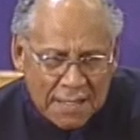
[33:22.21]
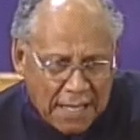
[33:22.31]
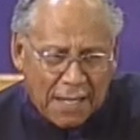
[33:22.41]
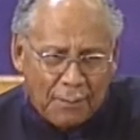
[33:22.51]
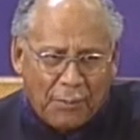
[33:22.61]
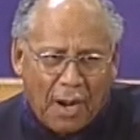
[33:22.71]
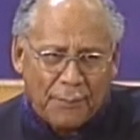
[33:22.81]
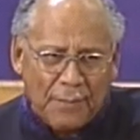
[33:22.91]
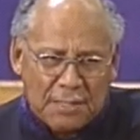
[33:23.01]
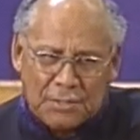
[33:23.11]
that have
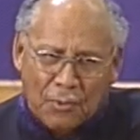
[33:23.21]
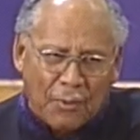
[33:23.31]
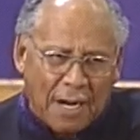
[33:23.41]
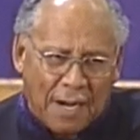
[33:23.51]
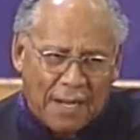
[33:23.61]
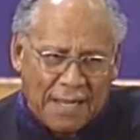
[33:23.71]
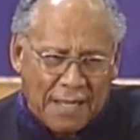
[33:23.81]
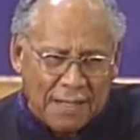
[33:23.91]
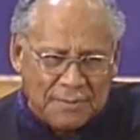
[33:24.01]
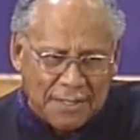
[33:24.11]
brought me to where I
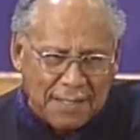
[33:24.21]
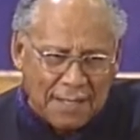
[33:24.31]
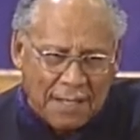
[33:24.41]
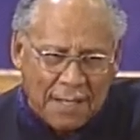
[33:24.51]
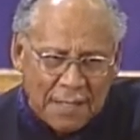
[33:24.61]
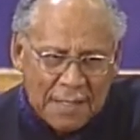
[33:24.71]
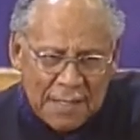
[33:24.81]
am today.